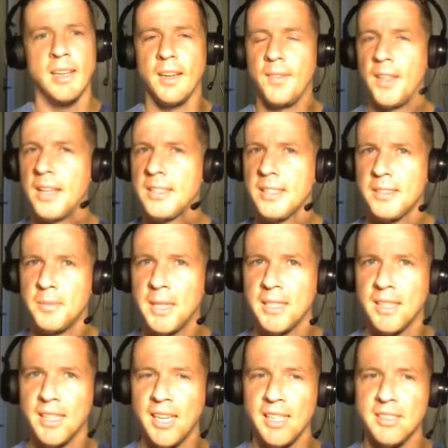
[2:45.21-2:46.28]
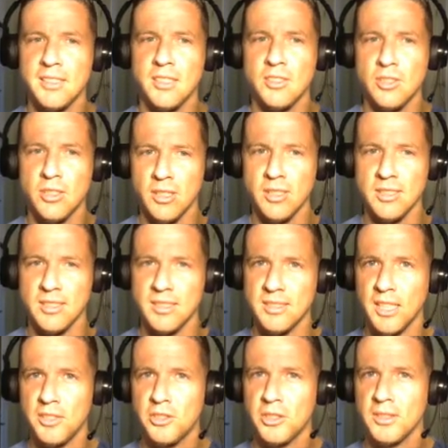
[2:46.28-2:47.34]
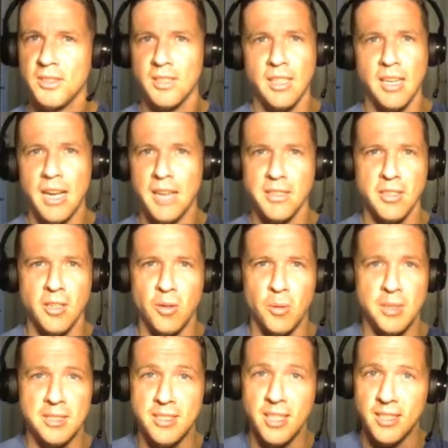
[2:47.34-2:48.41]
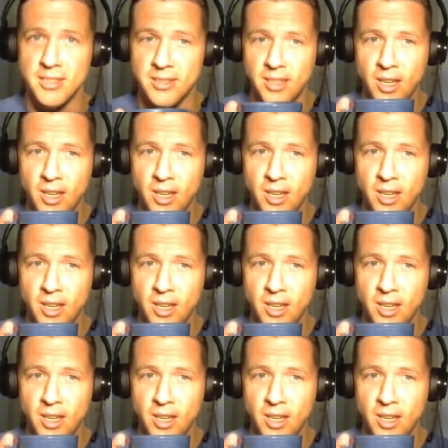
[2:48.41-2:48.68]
If that doesn't make the case that sugar is essential, I don't know what does.